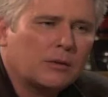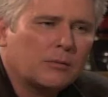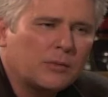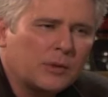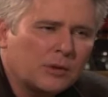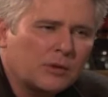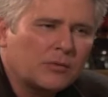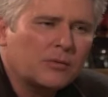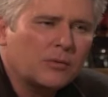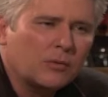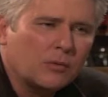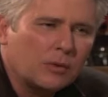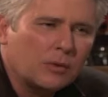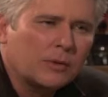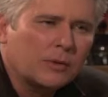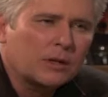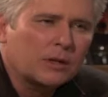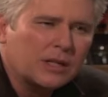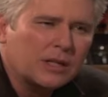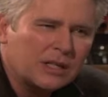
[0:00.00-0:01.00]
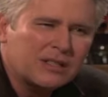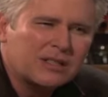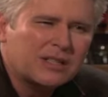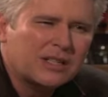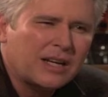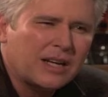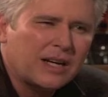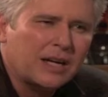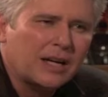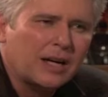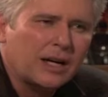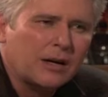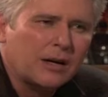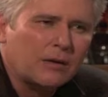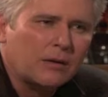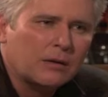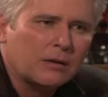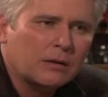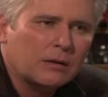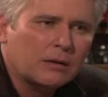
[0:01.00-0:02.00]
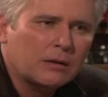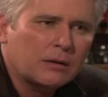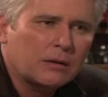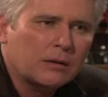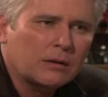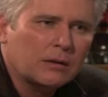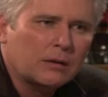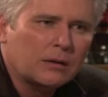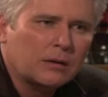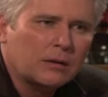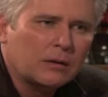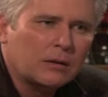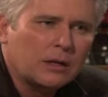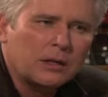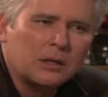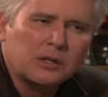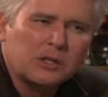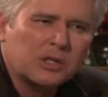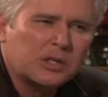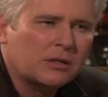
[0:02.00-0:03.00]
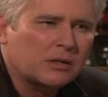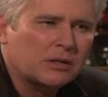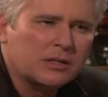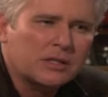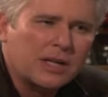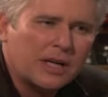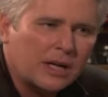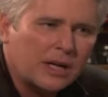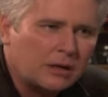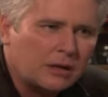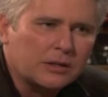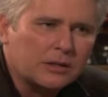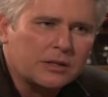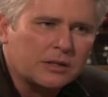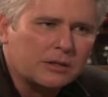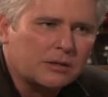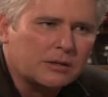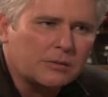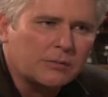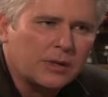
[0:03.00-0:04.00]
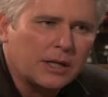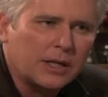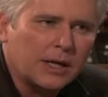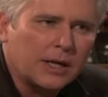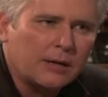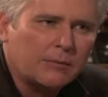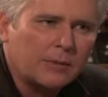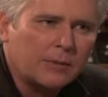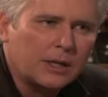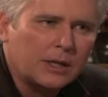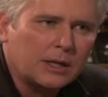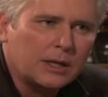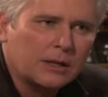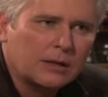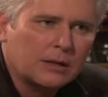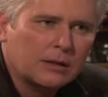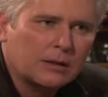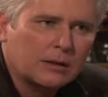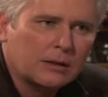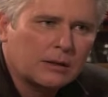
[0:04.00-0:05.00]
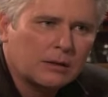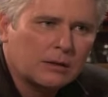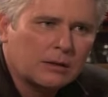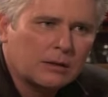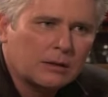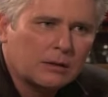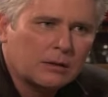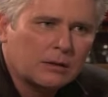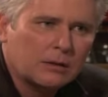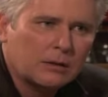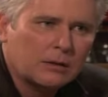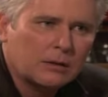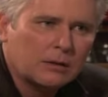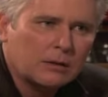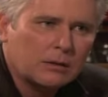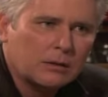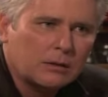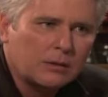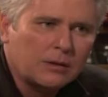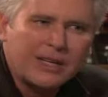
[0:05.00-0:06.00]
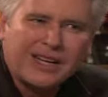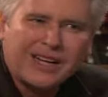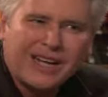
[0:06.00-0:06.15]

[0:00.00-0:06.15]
a beautiful woman, inside and out. And you sure as hell deserve to be happy. Don't let